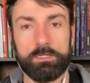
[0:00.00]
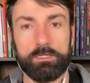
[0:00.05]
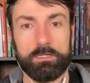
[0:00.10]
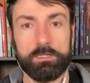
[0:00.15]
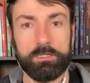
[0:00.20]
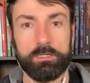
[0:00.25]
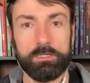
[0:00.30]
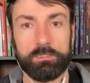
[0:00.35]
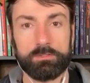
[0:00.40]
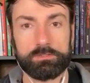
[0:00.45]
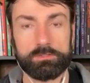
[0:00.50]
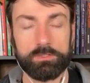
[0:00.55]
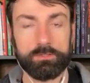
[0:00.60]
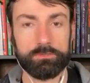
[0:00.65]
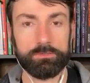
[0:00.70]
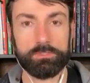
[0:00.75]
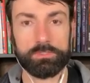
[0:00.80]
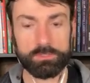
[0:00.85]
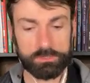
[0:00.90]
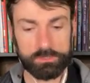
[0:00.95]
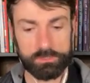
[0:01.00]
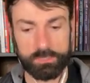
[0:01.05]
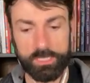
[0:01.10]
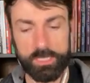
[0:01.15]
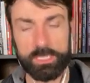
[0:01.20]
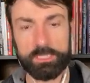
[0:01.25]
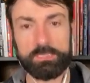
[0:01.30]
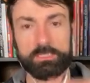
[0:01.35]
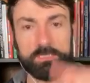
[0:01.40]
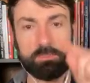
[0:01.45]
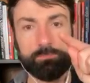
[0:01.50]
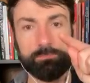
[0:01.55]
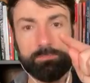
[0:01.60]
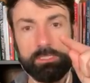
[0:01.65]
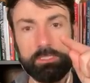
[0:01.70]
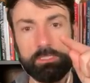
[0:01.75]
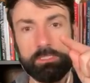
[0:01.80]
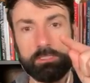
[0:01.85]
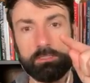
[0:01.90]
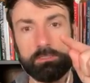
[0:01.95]
Uh, so you can see they had this
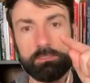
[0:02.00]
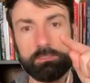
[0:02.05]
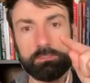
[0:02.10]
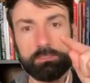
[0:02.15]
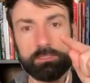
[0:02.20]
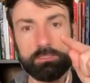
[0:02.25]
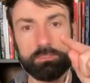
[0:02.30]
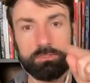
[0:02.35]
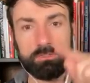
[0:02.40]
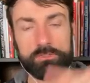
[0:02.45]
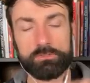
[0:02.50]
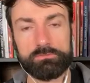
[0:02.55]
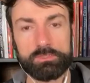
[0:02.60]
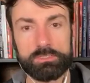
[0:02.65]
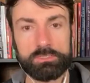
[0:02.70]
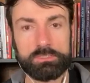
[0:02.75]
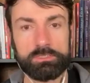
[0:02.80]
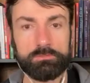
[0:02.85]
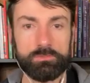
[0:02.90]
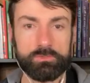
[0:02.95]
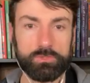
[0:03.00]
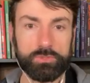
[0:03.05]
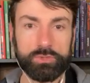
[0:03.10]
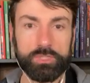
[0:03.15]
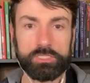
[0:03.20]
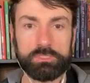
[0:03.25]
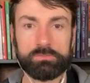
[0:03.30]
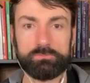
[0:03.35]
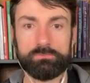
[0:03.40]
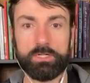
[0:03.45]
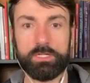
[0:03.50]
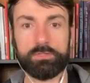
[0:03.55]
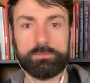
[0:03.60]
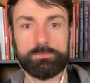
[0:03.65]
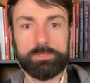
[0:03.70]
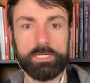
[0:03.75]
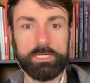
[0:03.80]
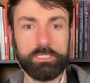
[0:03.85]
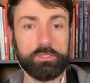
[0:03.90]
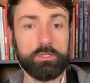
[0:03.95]
peak in their central nervous system of stress,
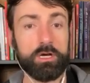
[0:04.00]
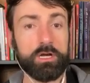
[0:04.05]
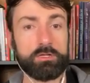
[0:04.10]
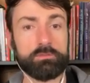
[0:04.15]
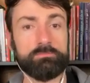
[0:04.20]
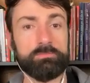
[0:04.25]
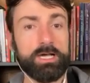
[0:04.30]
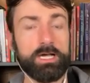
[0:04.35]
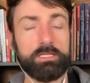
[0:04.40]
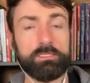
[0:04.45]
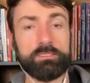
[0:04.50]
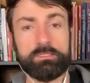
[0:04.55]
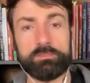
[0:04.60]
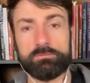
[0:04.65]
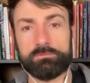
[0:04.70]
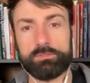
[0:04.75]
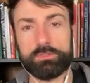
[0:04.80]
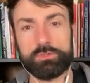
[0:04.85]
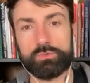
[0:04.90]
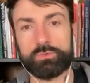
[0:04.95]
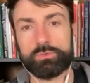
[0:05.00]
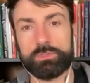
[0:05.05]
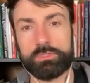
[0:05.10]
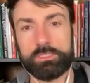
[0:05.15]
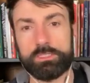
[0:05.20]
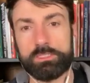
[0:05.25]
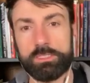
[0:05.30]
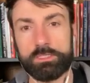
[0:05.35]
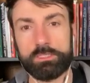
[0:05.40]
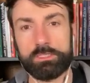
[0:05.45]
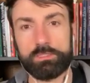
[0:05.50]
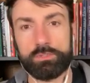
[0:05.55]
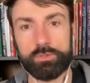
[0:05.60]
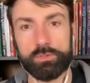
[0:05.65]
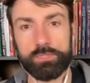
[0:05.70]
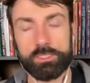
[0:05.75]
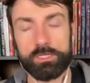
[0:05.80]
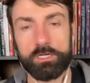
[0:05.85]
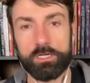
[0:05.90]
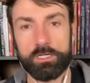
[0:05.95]
followed by a long valley of literally nothing
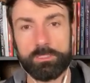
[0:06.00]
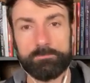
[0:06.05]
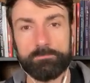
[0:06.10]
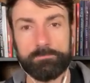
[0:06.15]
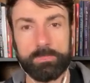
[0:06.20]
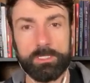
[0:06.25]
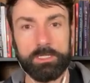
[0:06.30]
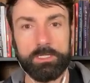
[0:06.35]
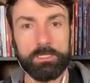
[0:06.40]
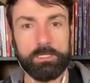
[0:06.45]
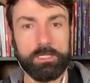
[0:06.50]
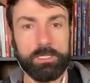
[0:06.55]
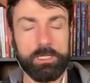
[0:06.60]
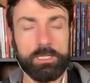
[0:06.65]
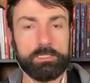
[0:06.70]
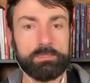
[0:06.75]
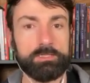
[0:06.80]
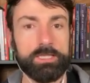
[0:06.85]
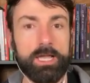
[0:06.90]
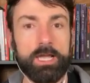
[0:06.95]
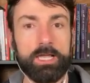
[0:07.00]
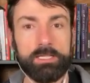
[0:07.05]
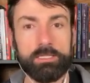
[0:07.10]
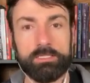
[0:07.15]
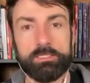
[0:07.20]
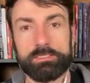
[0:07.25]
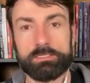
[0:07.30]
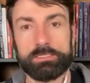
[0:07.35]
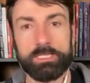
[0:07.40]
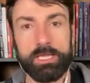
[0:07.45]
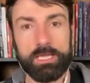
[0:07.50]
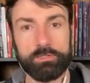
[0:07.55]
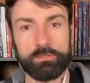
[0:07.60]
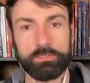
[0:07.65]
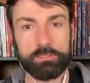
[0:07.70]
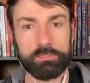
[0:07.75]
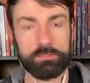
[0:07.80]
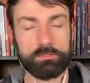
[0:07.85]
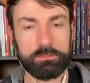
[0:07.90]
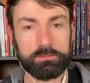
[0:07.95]
going on, and that is how
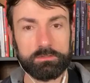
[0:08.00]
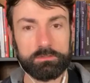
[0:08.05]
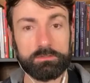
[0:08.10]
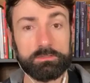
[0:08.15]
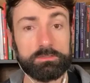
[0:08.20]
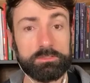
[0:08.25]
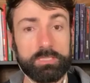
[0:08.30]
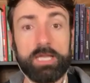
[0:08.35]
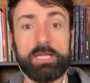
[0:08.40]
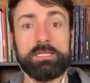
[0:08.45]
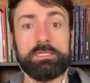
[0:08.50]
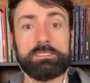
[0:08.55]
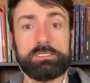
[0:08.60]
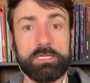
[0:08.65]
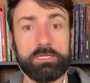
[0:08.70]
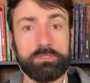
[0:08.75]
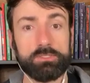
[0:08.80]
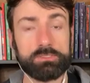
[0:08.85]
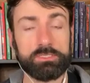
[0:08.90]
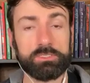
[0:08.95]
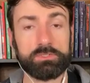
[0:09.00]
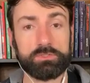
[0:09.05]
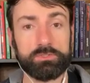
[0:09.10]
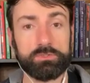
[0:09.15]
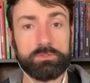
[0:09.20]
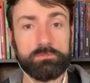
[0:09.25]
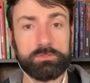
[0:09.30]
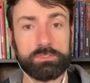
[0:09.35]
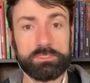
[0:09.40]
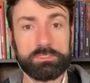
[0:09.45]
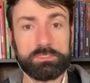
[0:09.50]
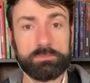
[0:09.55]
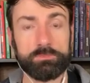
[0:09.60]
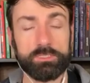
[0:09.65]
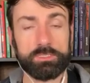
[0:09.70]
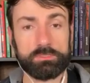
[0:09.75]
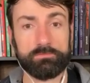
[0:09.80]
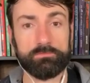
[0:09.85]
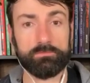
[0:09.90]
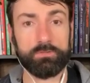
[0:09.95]
the that is how the central nervous system
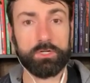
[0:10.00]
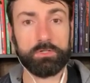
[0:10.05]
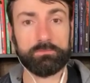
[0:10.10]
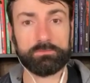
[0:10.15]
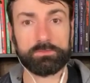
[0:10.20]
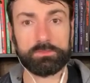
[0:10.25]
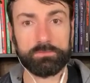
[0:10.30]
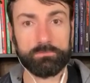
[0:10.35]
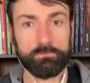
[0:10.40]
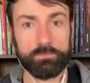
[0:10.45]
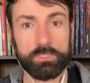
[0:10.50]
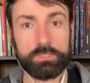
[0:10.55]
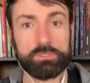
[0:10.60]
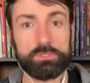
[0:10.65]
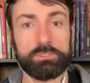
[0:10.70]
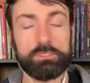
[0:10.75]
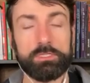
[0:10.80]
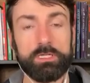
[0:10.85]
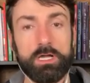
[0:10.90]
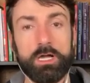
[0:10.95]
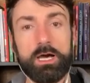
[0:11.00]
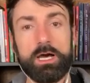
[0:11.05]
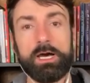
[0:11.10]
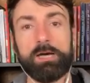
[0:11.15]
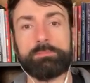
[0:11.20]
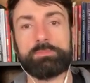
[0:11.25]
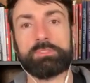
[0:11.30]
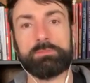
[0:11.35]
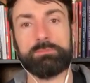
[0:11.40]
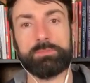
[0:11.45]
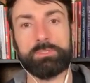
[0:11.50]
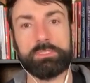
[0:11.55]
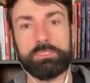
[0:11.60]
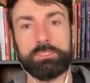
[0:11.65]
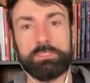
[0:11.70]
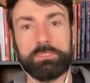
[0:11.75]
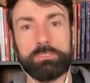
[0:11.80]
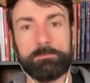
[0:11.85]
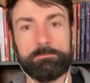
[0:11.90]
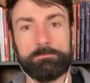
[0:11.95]
has evolved to function
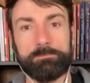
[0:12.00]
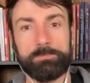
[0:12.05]
optimally.